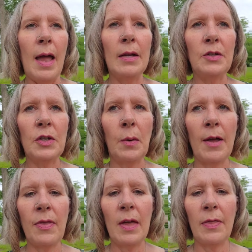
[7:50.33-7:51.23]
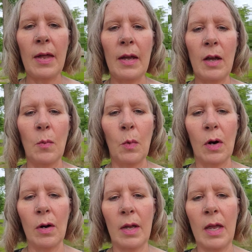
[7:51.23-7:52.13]
And so I think that it can
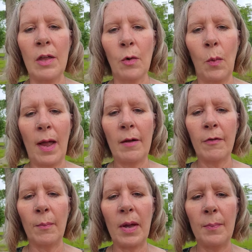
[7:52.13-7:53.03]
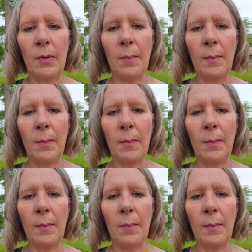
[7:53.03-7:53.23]
work either way for people.